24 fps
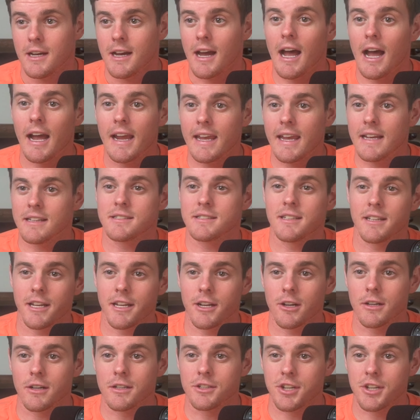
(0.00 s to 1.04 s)
I can't sit
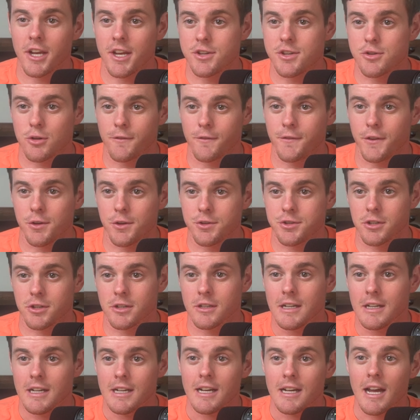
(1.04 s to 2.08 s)
here and change your
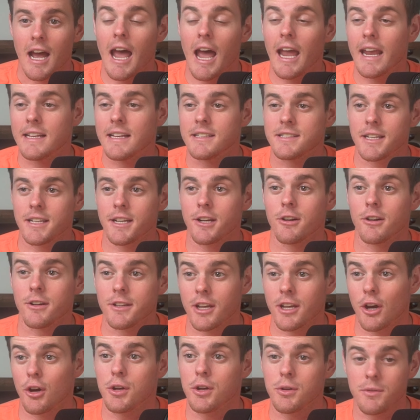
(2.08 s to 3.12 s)
future. I can sit here and
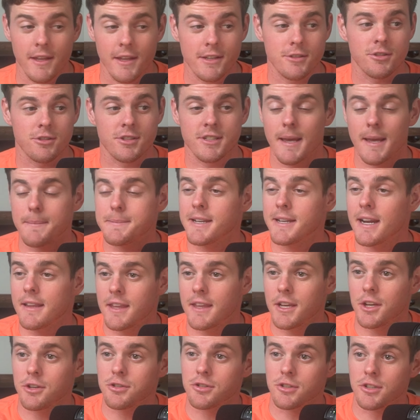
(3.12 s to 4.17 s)
tell you these are steps that I
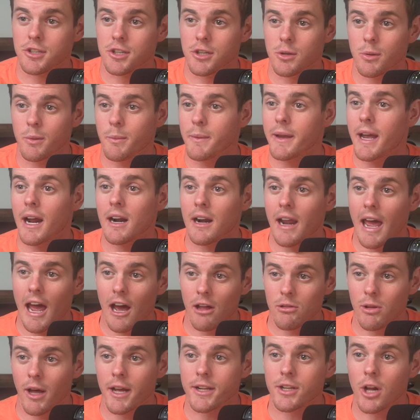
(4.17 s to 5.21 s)
think you should do. And we kind of
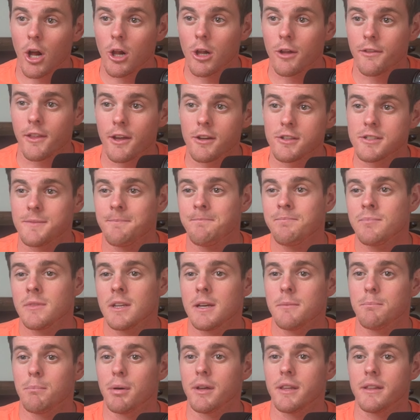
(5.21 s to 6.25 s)
outlined all of those.
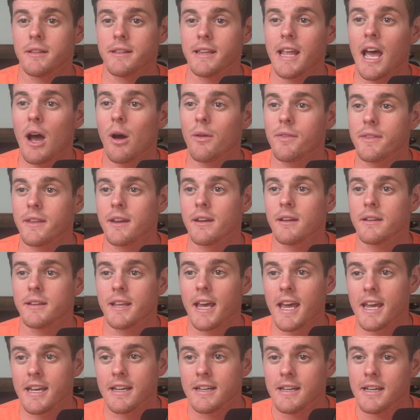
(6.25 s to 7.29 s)
But now at the end of the
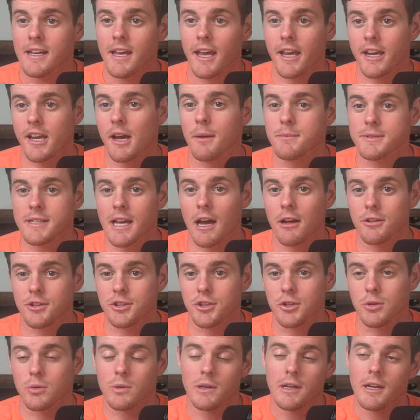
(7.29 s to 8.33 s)
day, it comes down
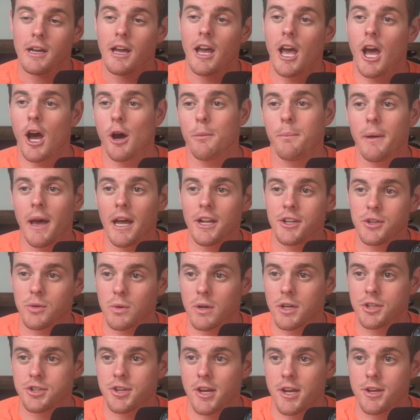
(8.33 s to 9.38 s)
to how bad you
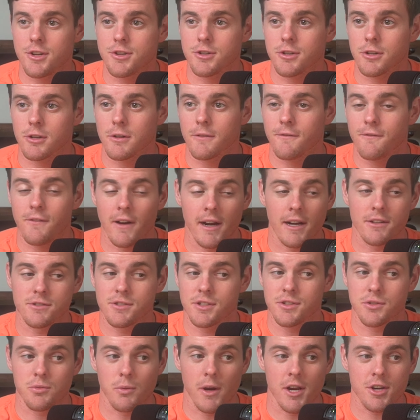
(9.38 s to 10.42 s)
want to change your
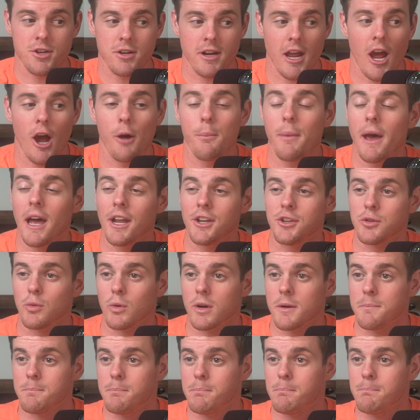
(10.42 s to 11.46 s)
financial situation, how bad you
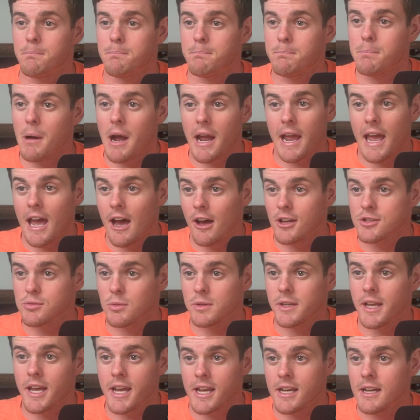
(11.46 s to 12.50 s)
want to buy a house
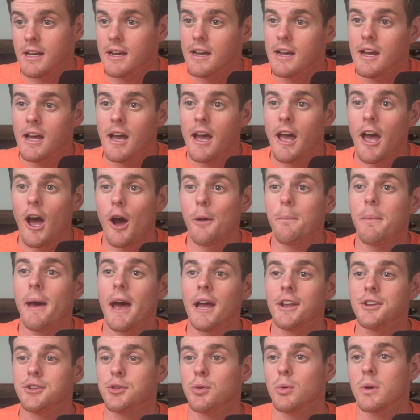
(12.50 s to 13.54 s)
one day, how
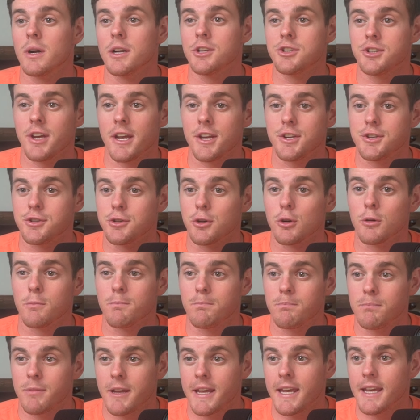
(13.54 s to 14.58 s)
bad you want to change your
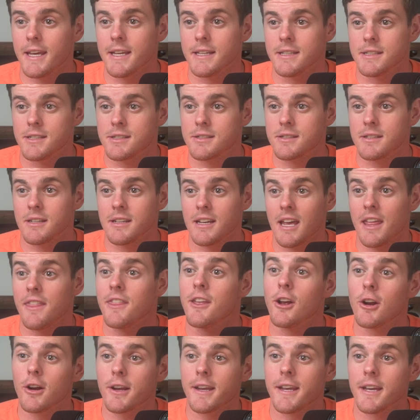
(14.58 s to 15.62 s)
kids and
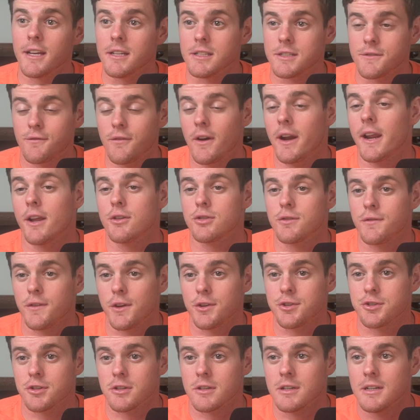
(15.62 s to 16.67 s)
their kids' financial
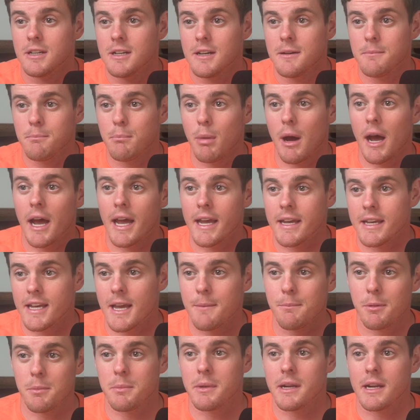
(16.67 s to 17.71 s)
future by
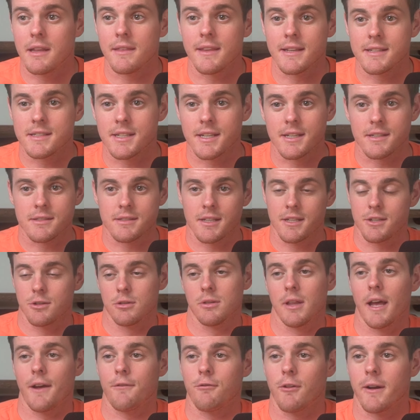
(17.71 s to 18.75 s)
implementing these things in your
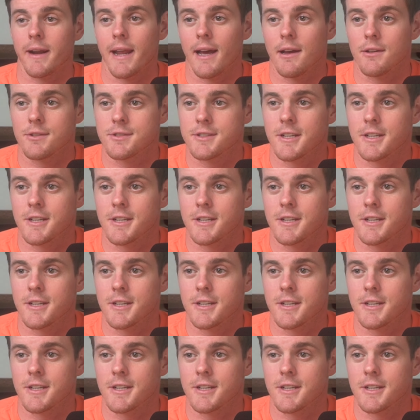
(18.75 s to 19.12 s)
life right now.